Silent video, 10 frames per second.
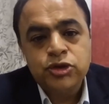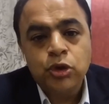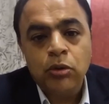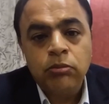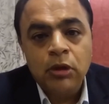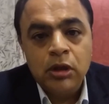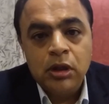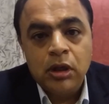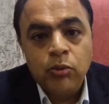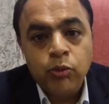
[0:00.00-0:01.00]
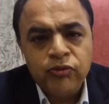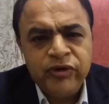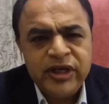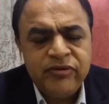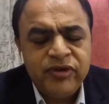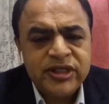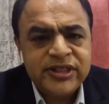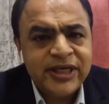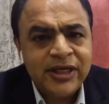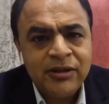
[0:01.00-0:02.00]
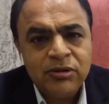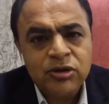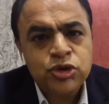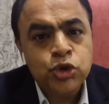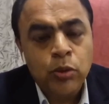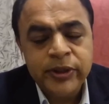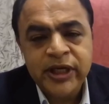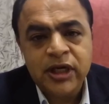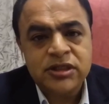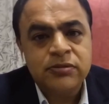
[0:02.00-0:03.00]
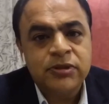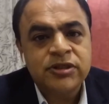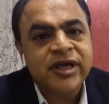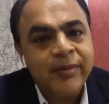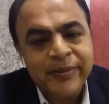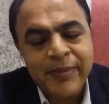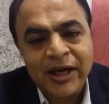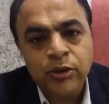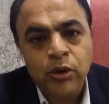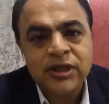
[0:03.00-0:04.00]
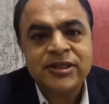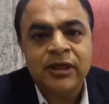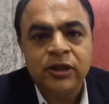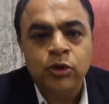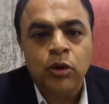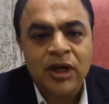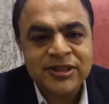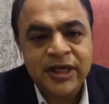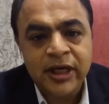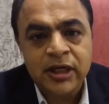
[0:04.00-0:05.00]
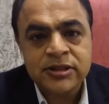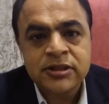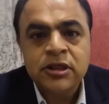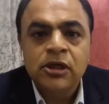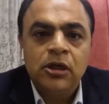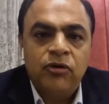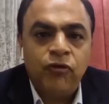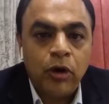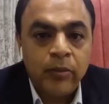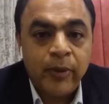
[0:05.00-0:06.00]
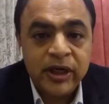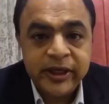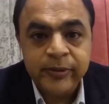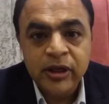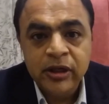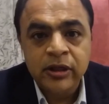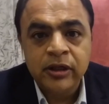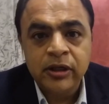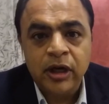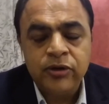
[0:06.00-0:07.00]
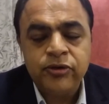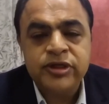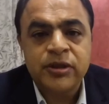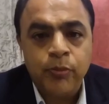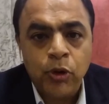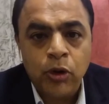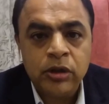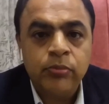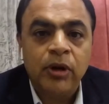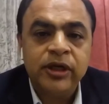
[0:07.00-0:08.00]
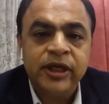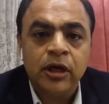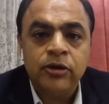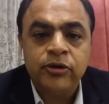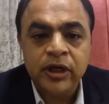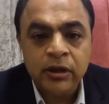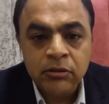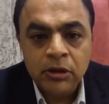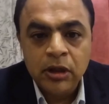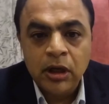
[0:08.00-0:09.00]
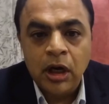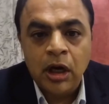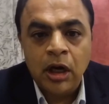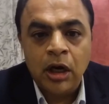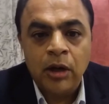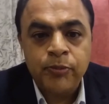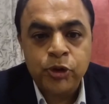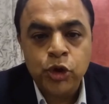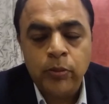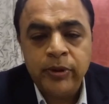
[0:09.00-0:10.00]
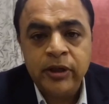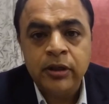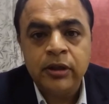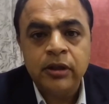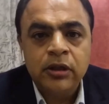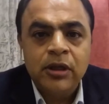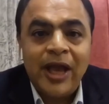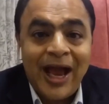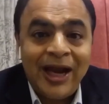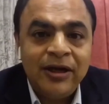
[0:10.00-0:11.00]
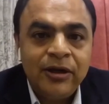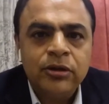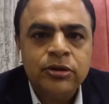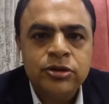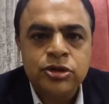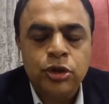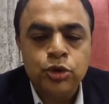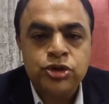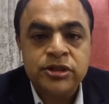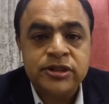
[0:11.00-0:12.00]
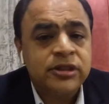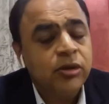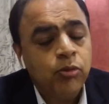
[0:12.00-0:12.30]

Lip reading: So we see so many customers coming back to us and asking us for multi-country support, multi-country procurement and solutions.